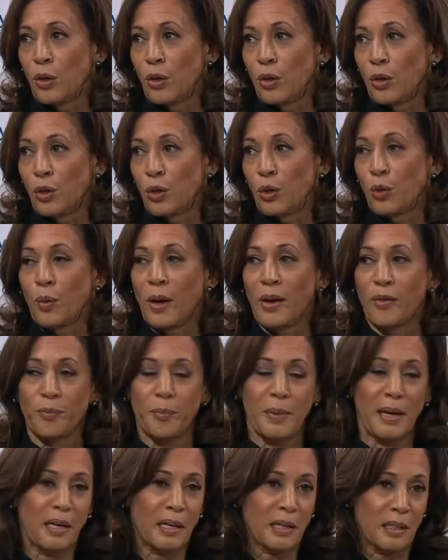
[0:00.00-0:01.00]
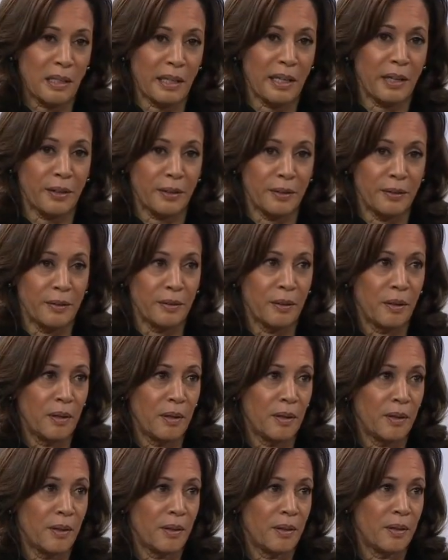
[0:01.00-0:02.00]
You have made clear
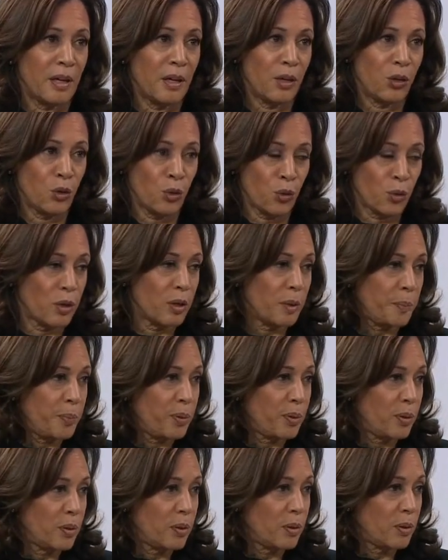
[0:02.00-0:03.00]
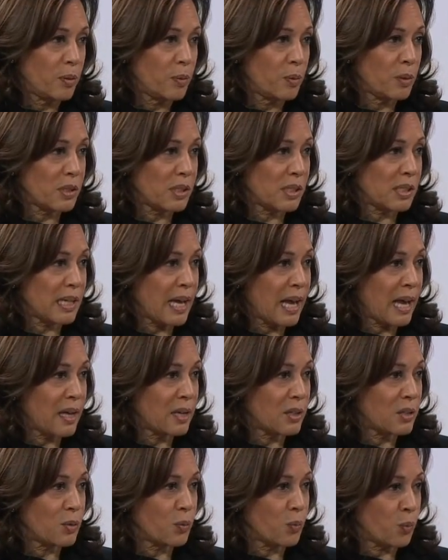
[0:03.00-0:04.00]
that Europe will
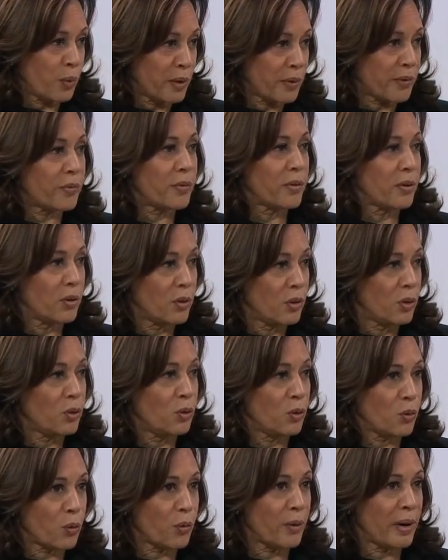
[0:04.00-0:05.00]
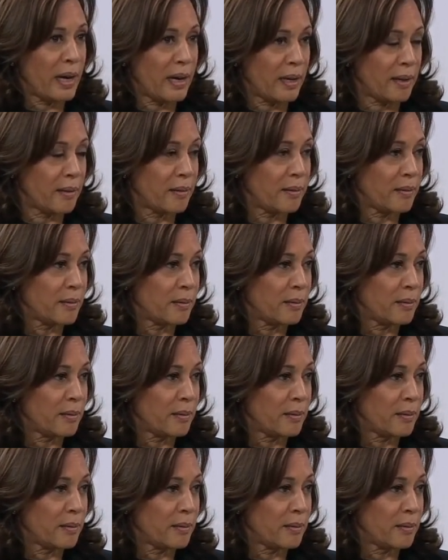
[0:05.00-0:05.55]
stand with Ukraine.